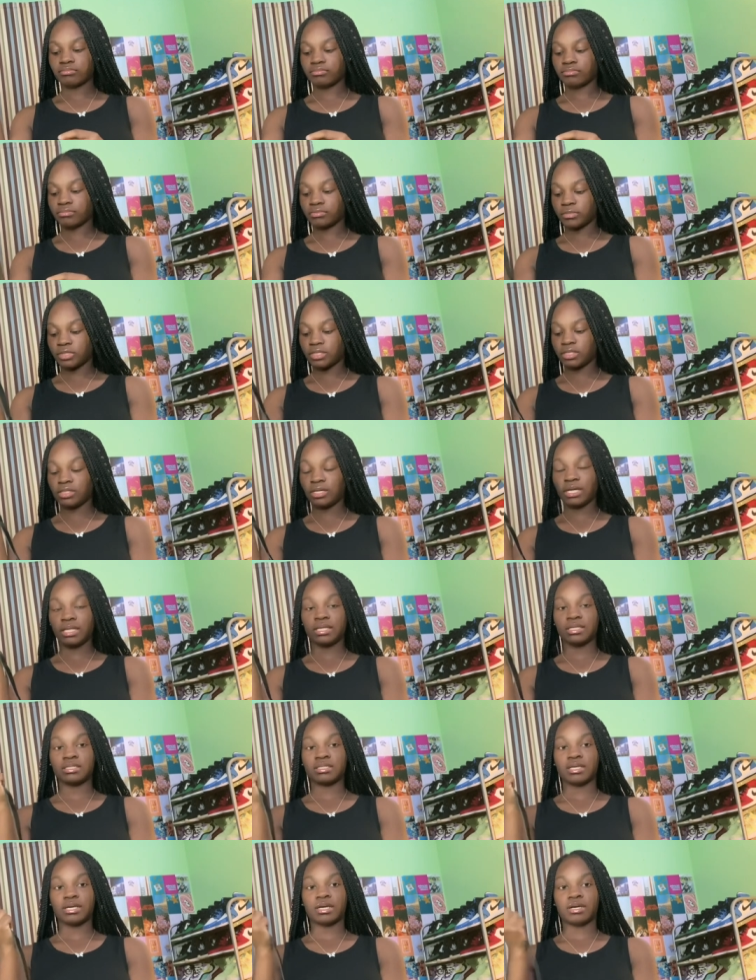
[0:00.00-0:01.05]
Still got the
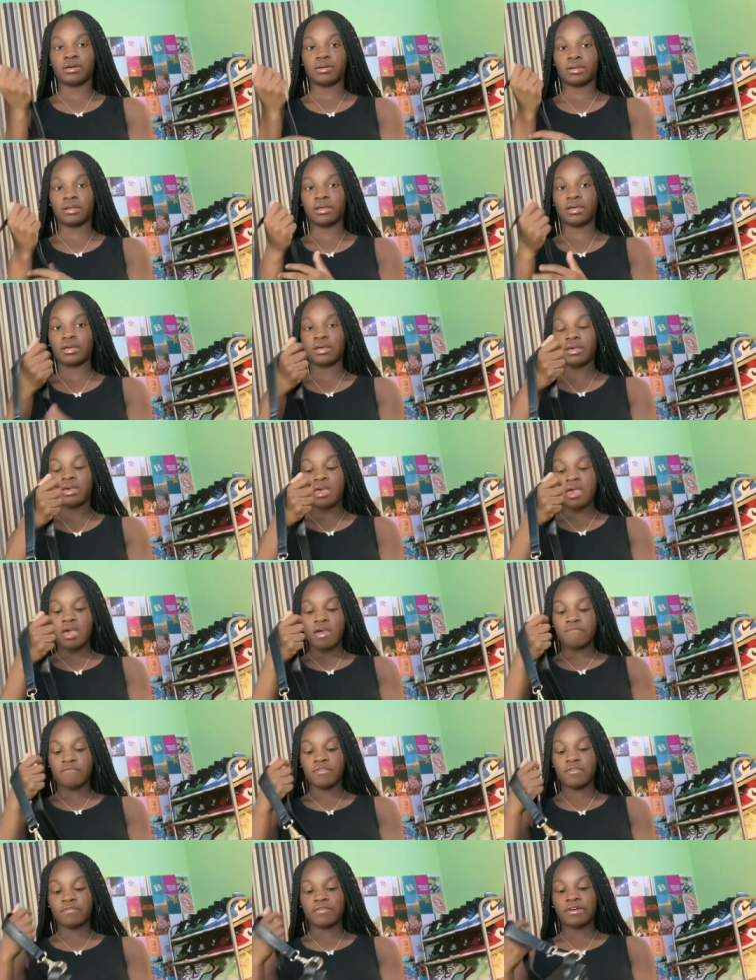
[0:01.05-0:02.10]
tag on it.
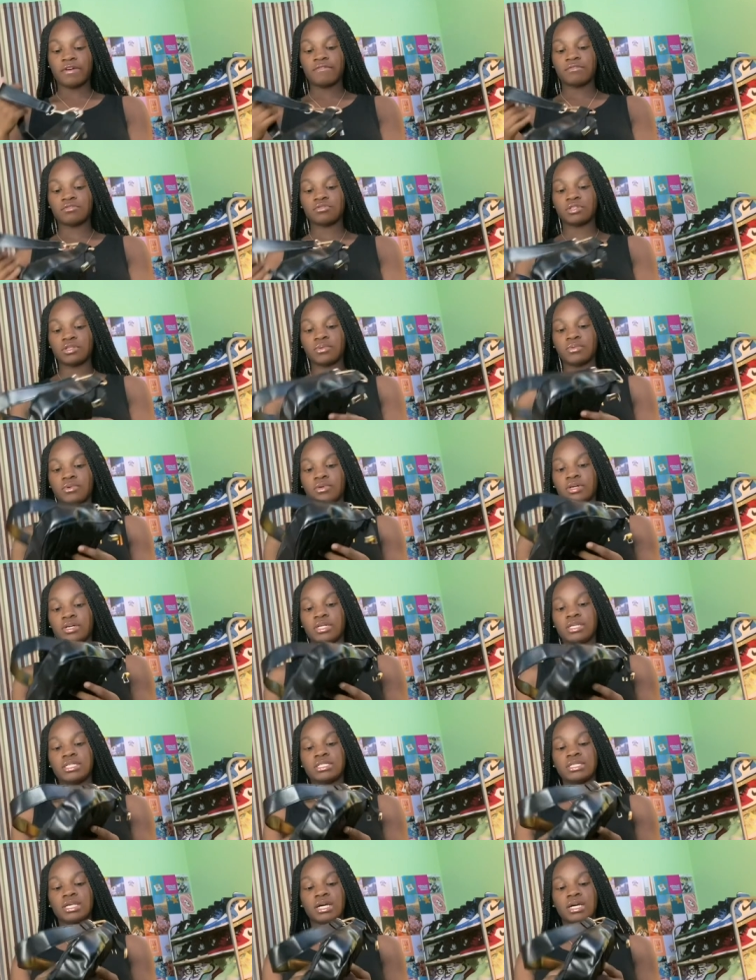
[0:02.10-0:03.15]
From Forever 21,
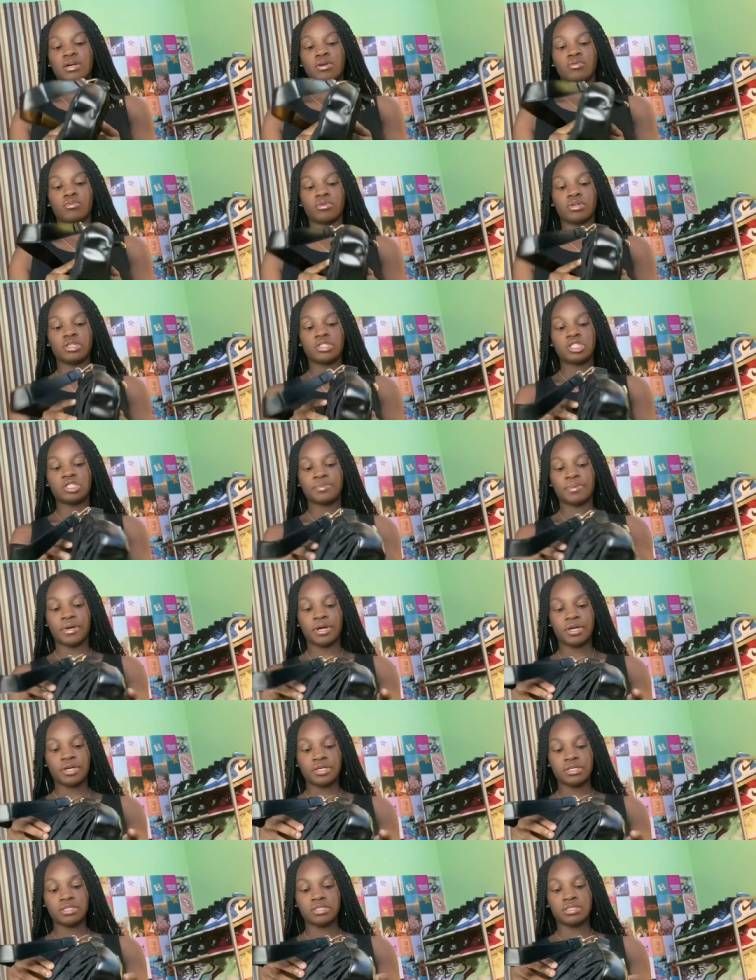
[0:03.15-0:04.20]
it's like a runch
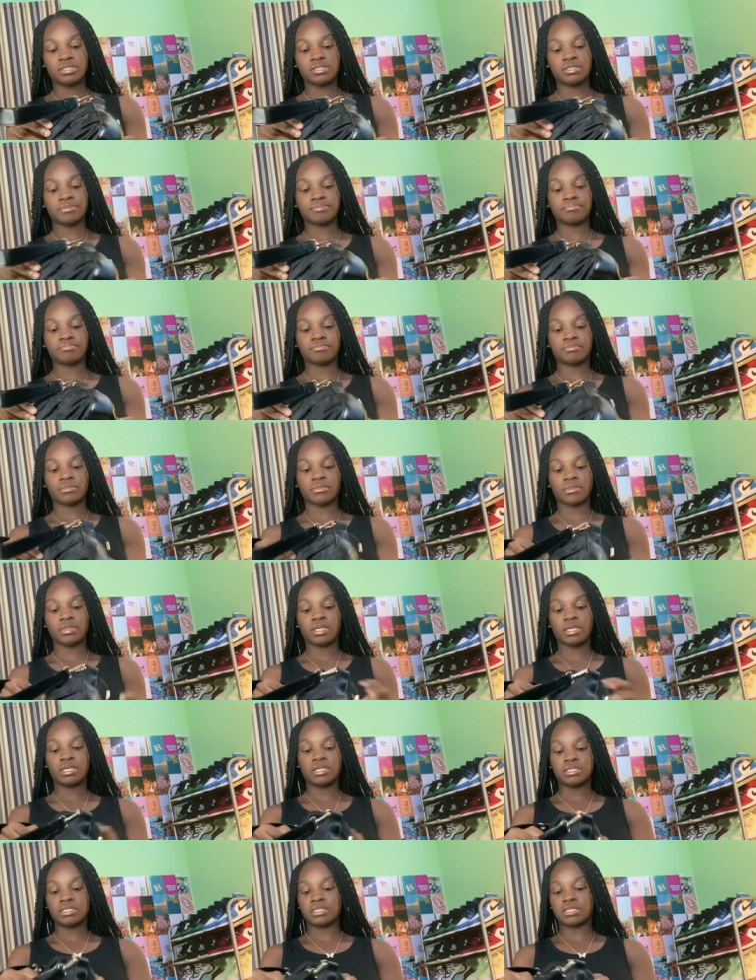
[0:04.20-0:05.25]
purse.
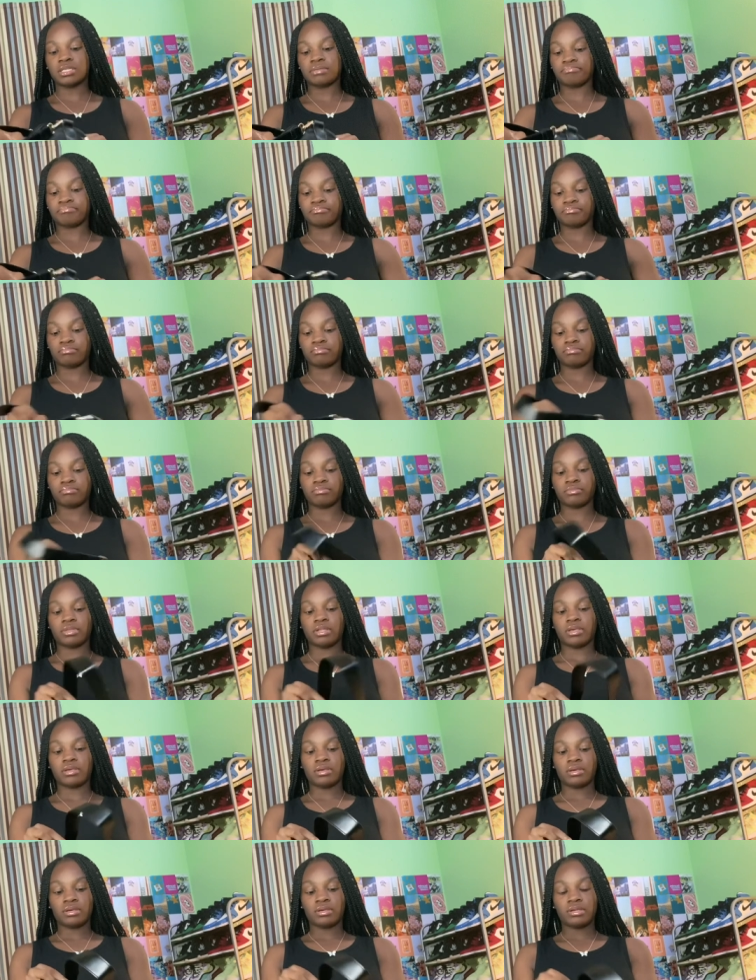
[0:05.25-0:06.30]
It's
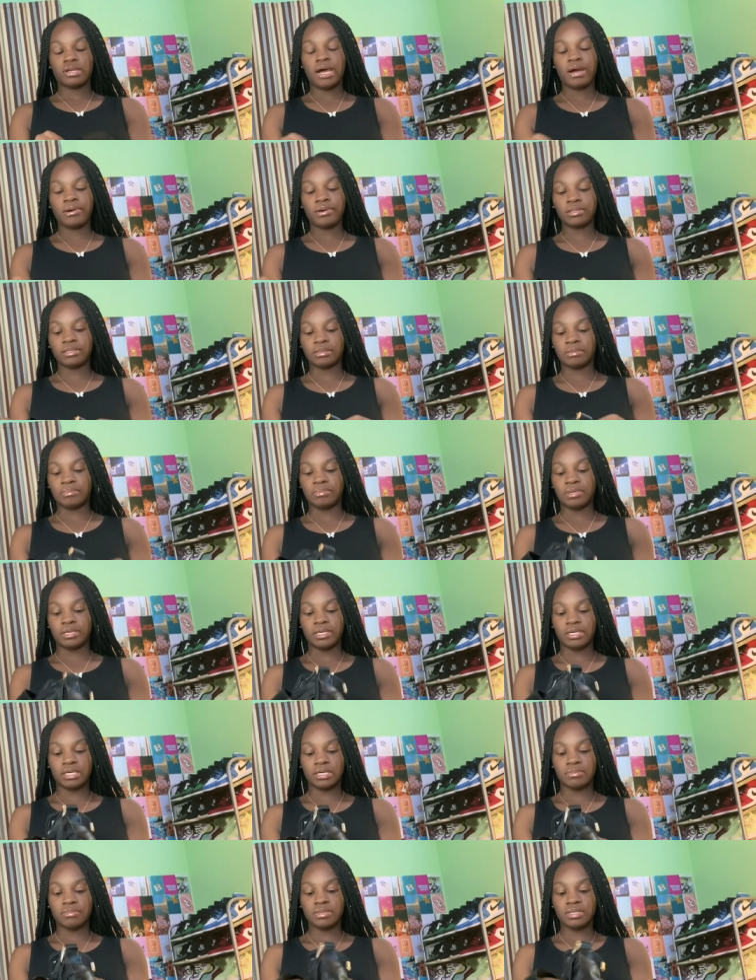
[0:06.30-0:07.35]
not really
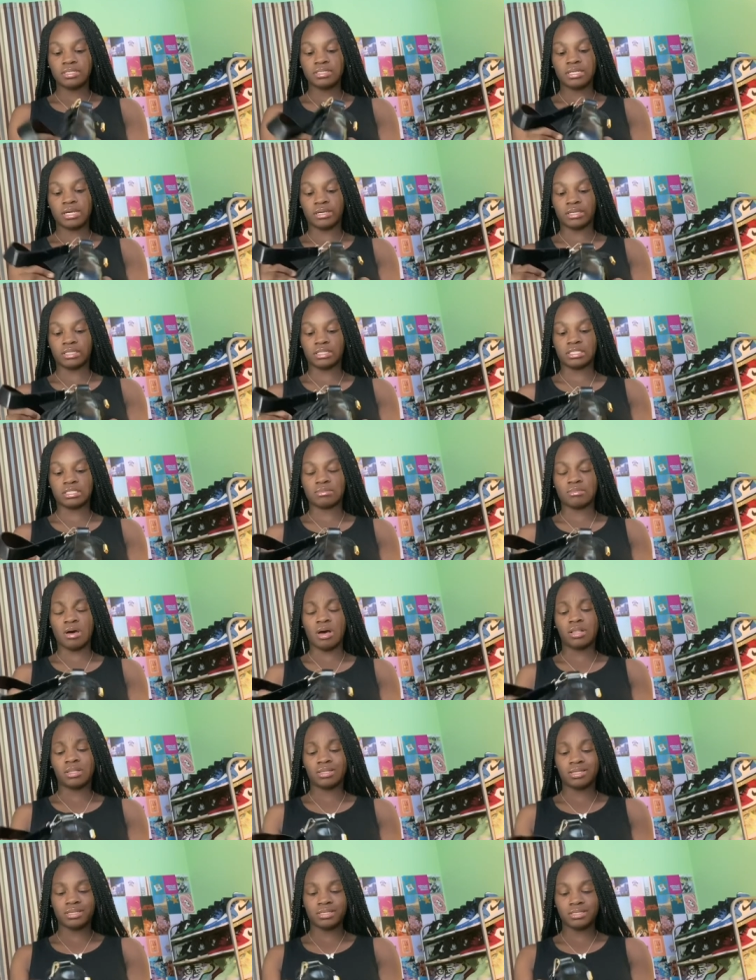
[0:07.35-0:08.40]
big, but it's not really small on
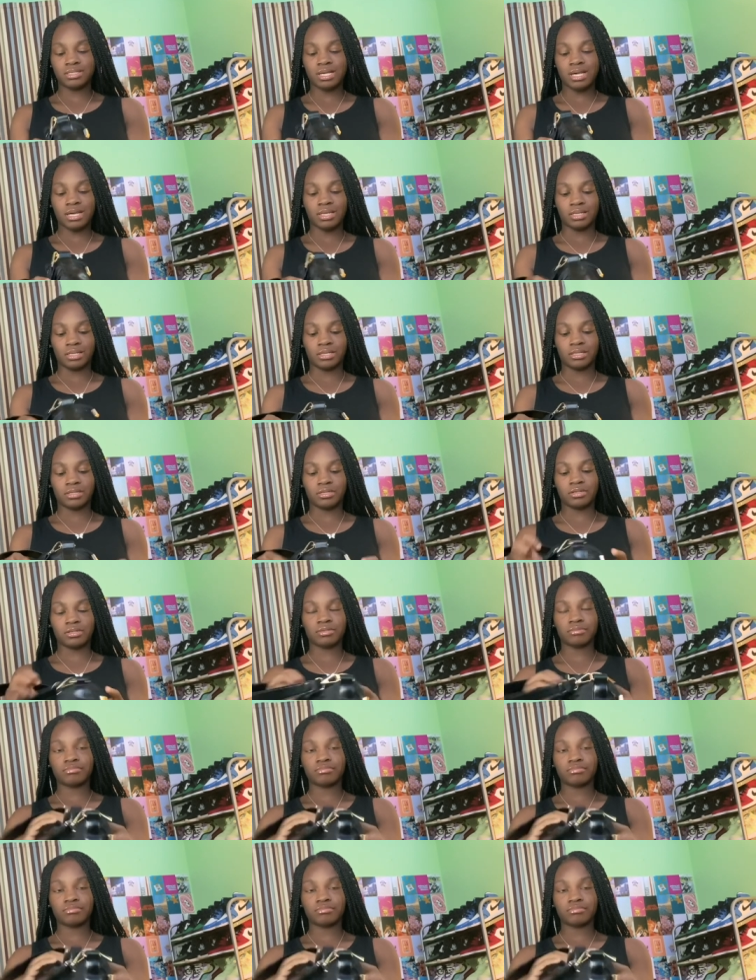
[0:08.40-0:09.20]
the inside either.